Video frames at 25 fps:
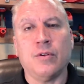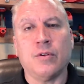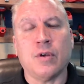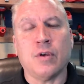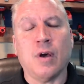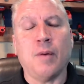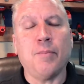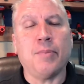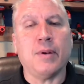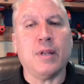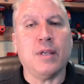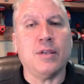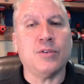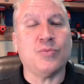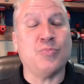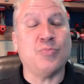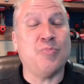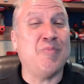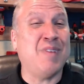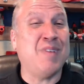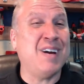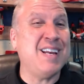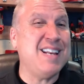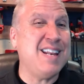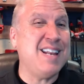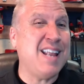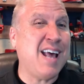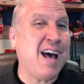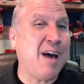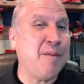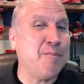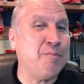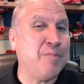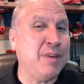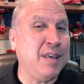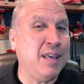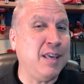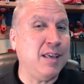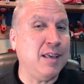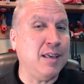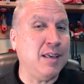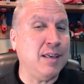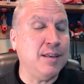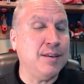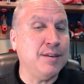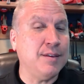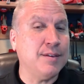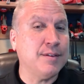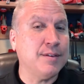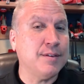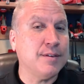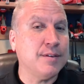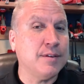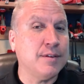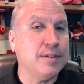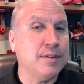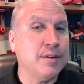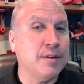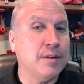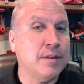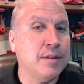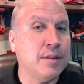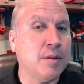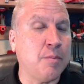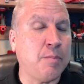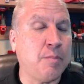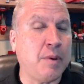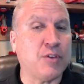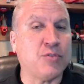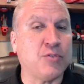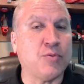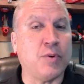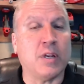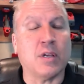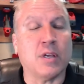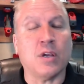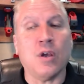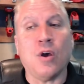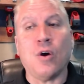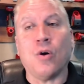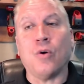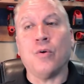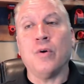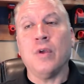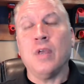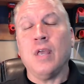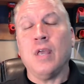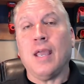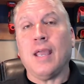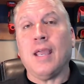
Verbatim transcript: companies might not be the best way to go.